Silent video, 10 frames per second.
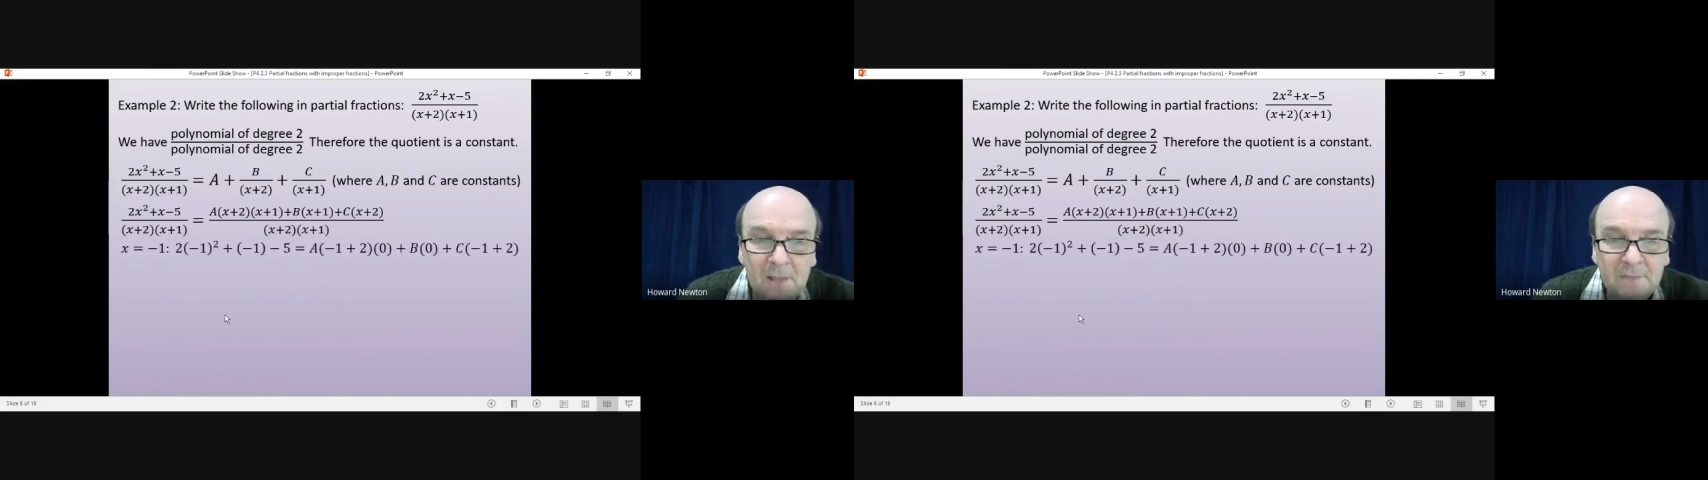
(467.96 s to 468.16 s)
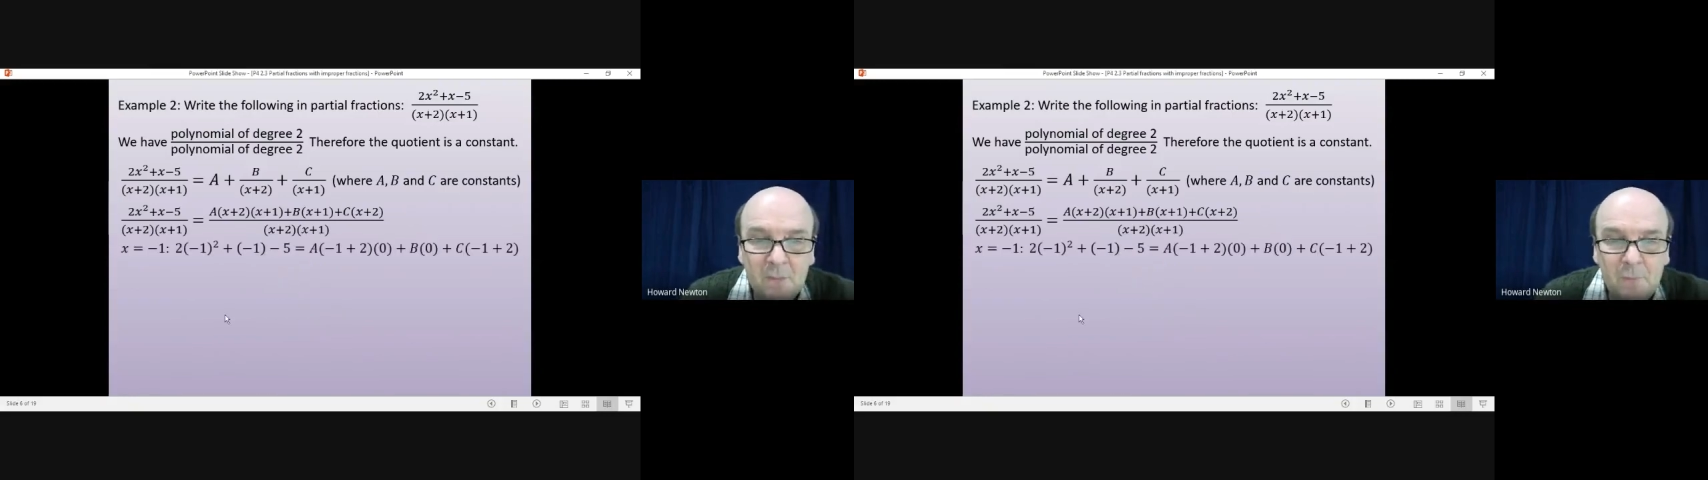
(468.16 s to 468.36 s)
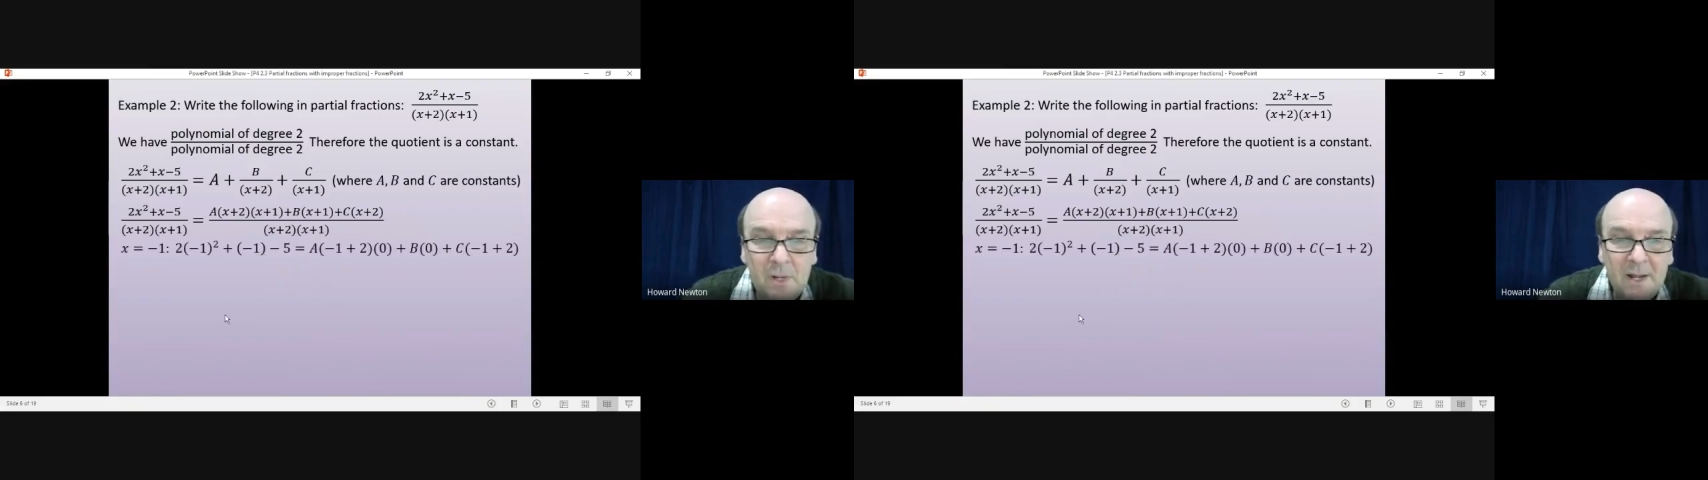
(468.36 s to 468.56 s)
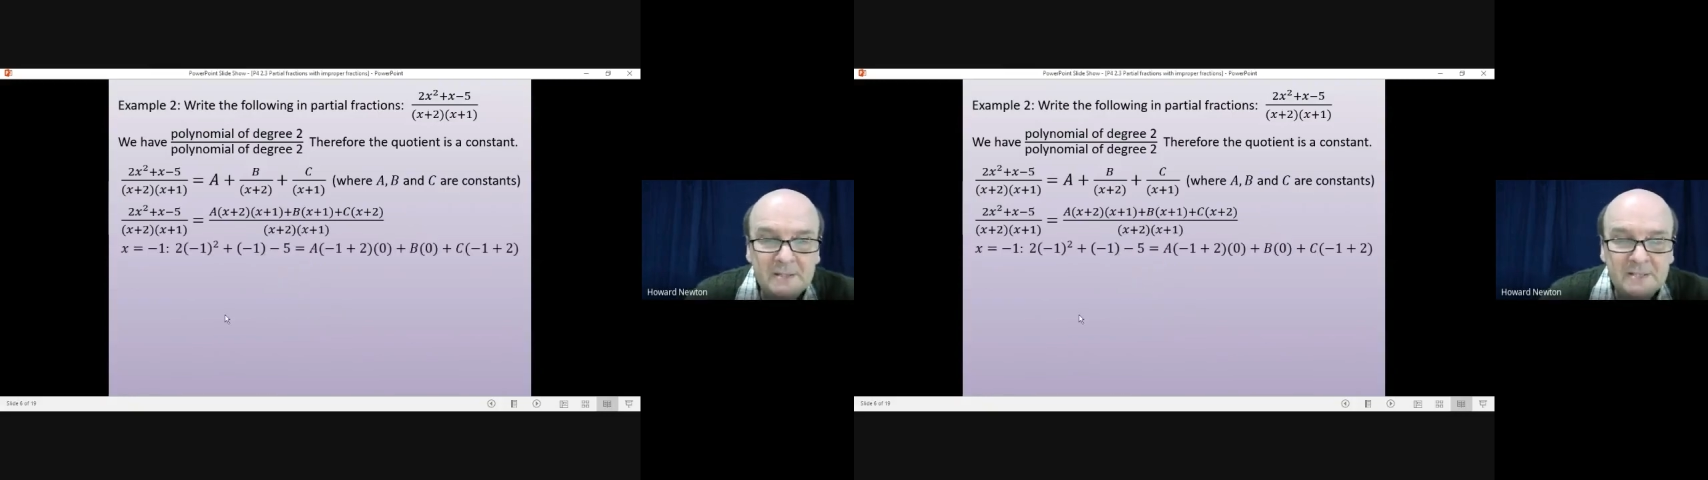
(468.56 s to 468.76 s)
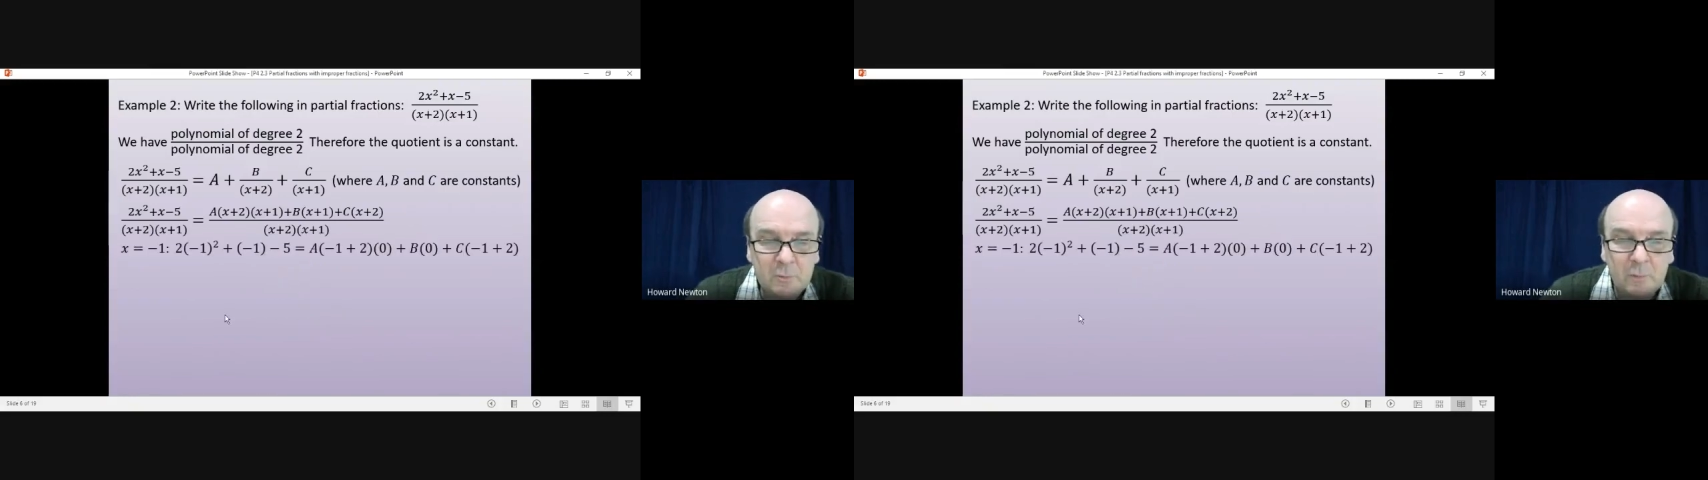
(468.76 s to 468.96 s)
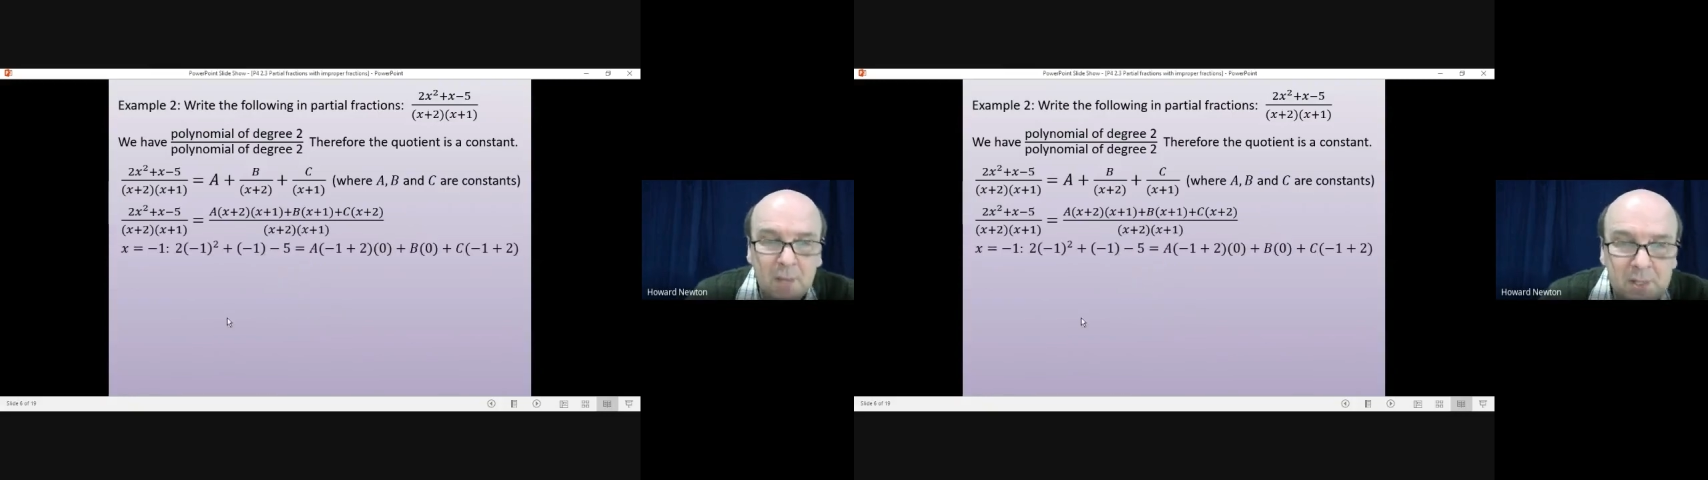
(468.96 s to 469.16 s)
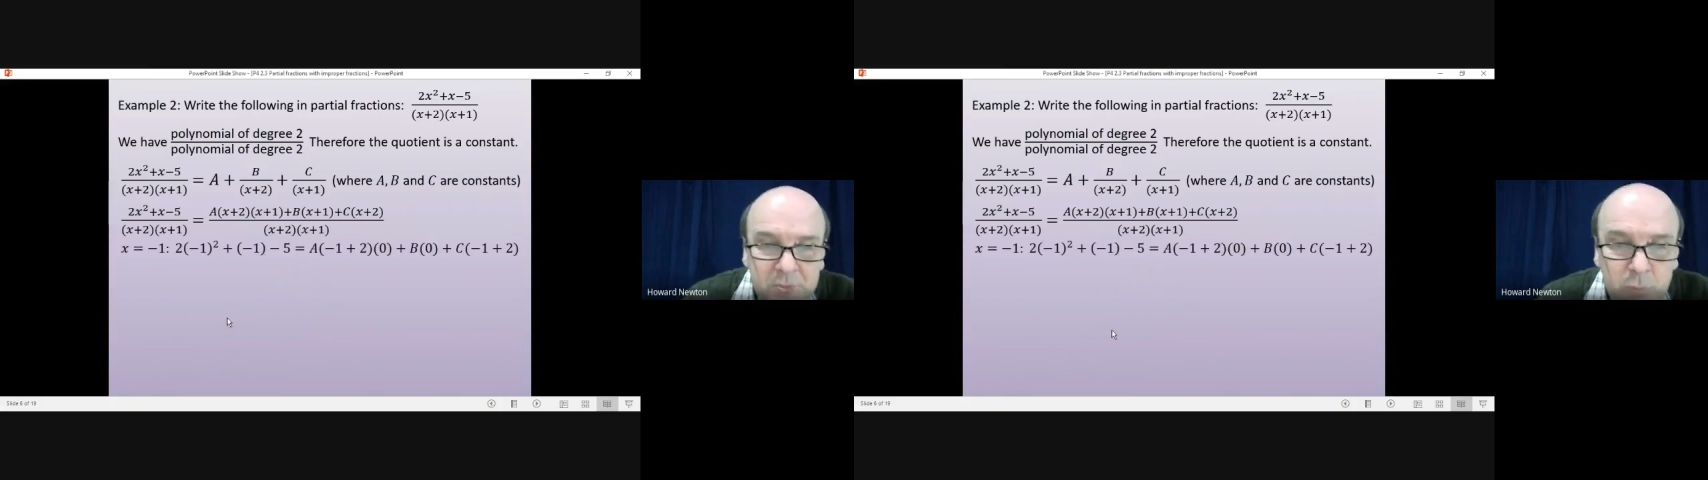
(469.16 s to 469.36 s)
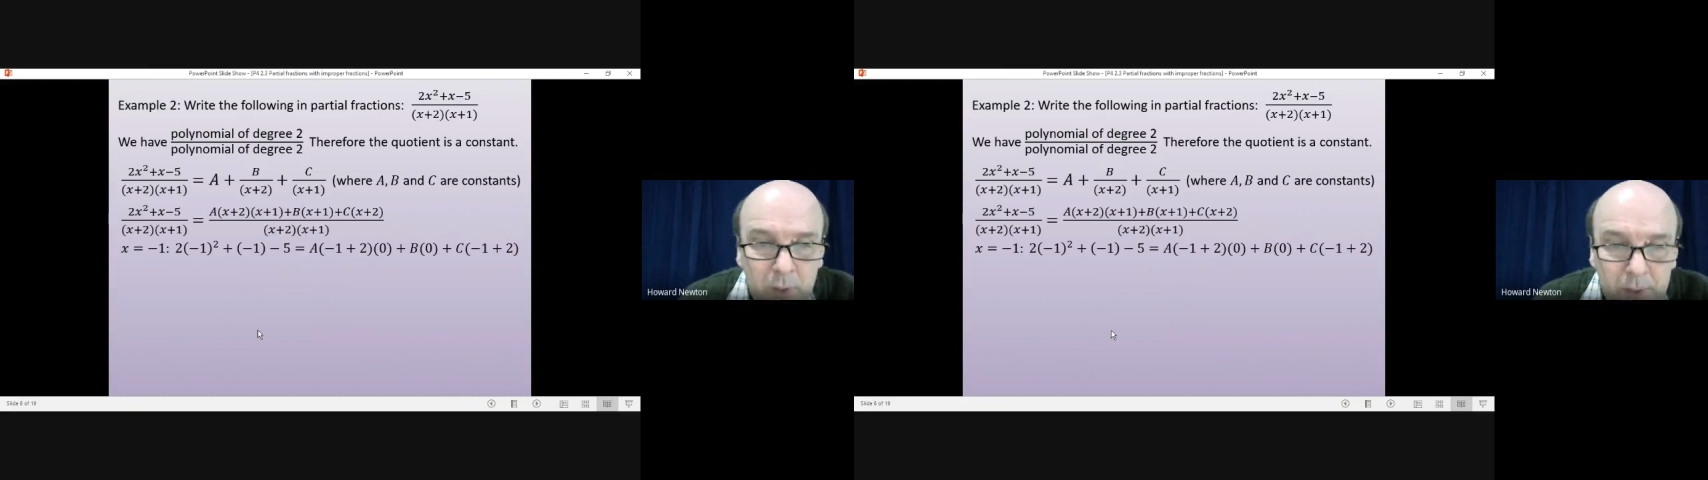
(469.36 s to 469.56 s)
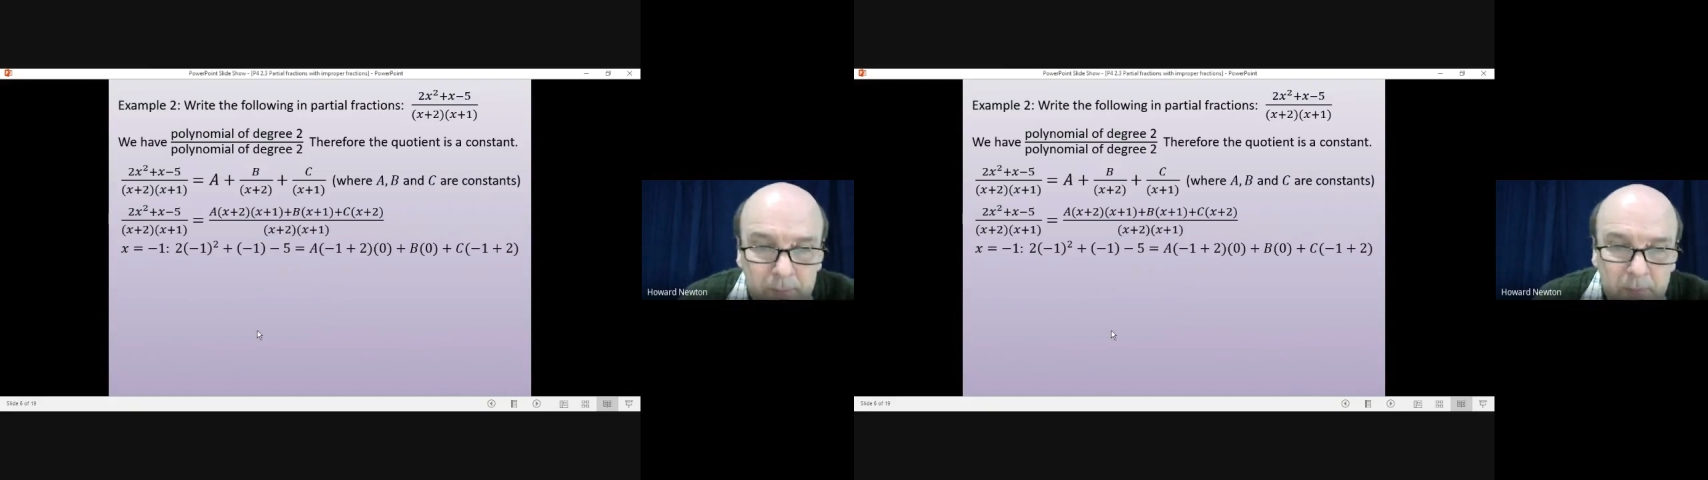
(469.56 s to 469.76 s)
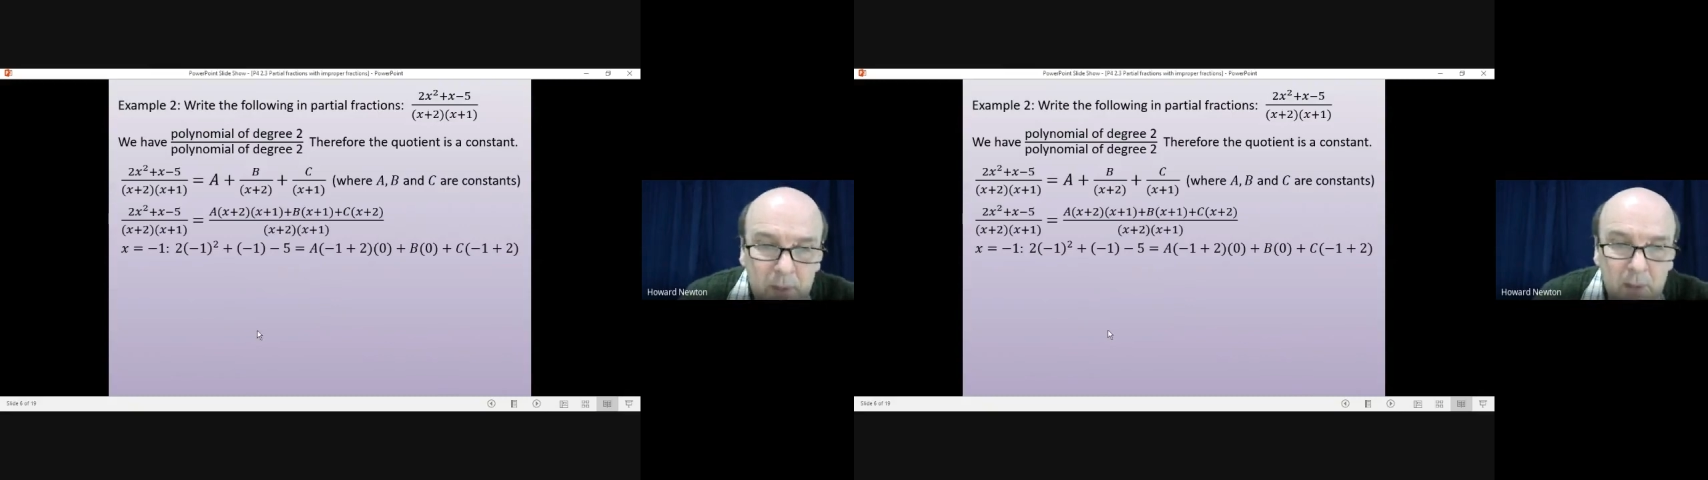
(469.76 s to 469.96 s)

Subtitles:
Then we let x equal minus 1,